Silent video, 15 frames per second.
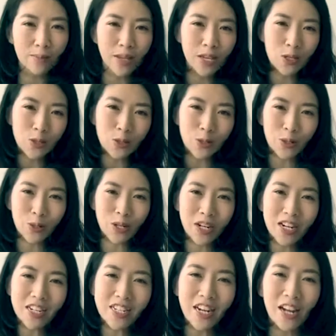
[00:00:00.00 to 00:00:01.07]
me and
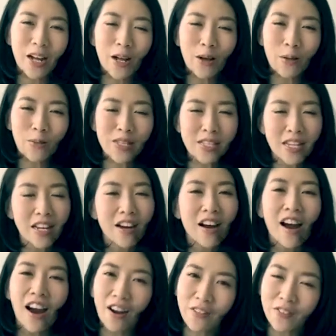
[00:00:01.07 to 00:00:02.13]
George, we send our
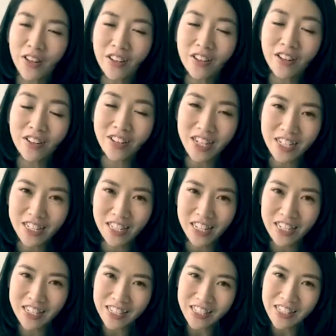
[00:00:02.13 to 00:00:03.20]
heartfelt
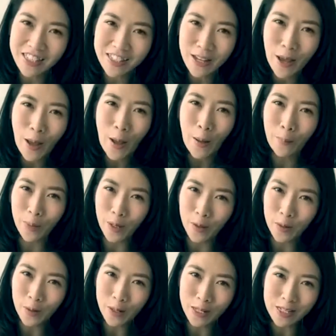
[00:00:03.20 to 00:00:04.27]
congratulations. May
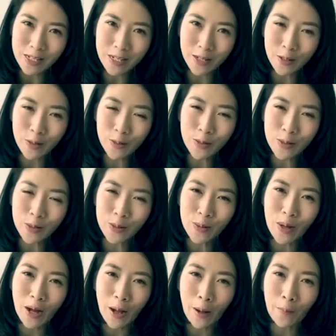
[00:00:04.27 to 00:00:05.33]
you continue
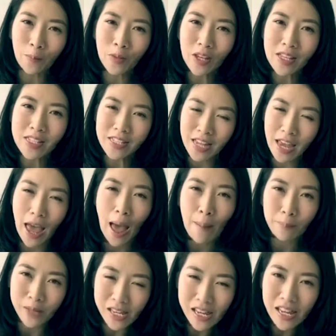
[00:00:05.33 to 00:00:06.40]
to stay
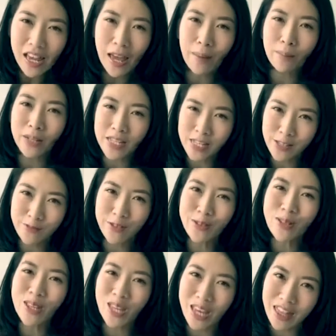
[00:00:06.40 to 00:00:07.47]
happy and
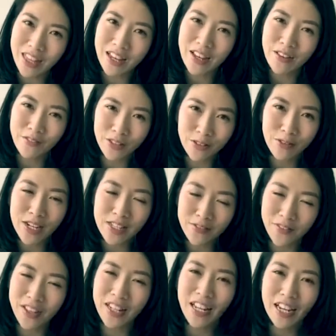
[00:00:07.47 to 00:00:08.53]
blissful together for the rest
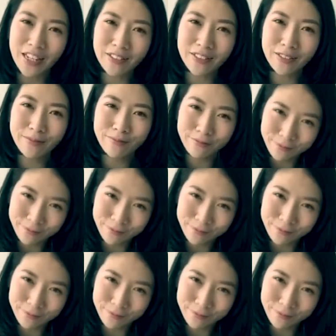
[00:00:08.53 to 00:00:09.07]
of your lives.